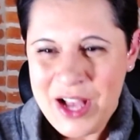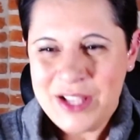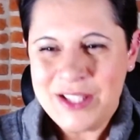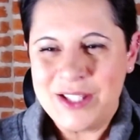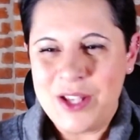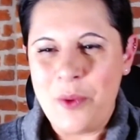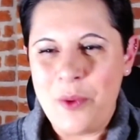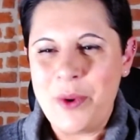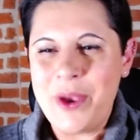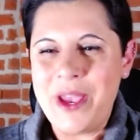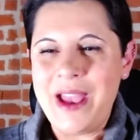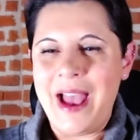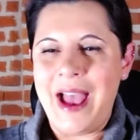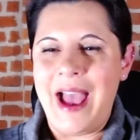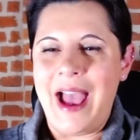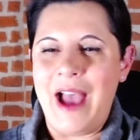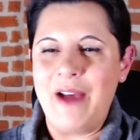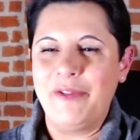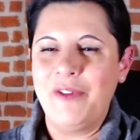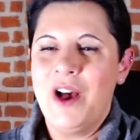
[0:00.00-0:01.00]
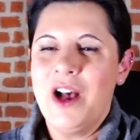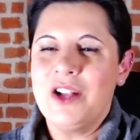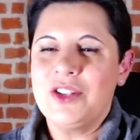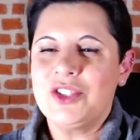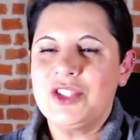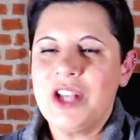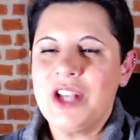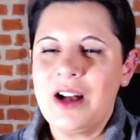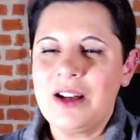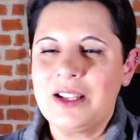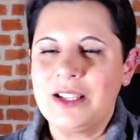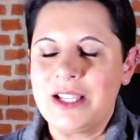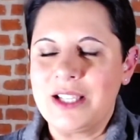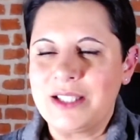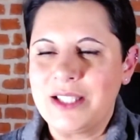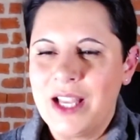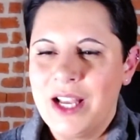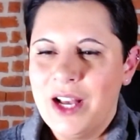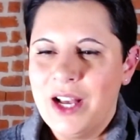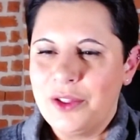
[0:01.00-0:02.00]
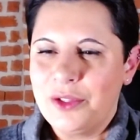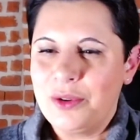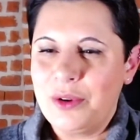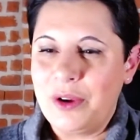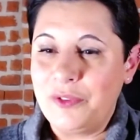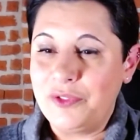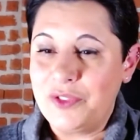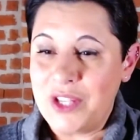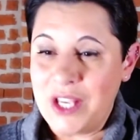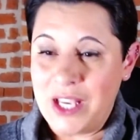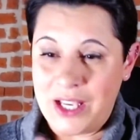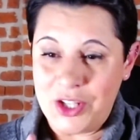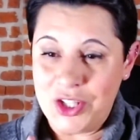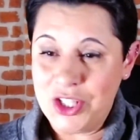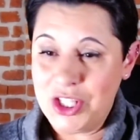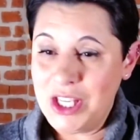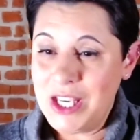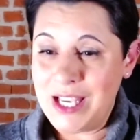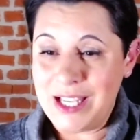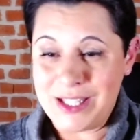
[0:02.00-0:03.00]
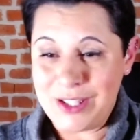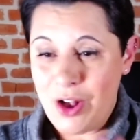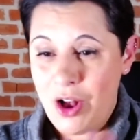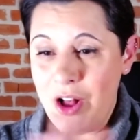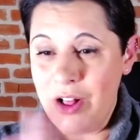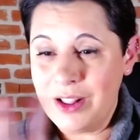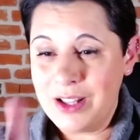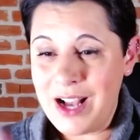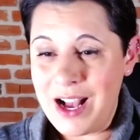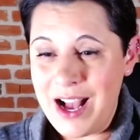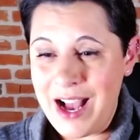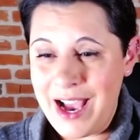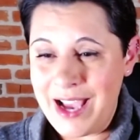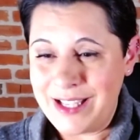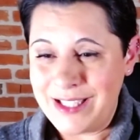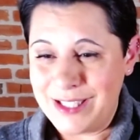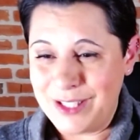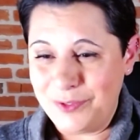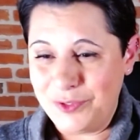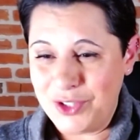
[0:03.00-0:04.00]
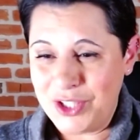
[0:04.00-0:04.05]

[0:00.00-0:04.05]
So we have chocolate, thrifting, cheese, all kinds of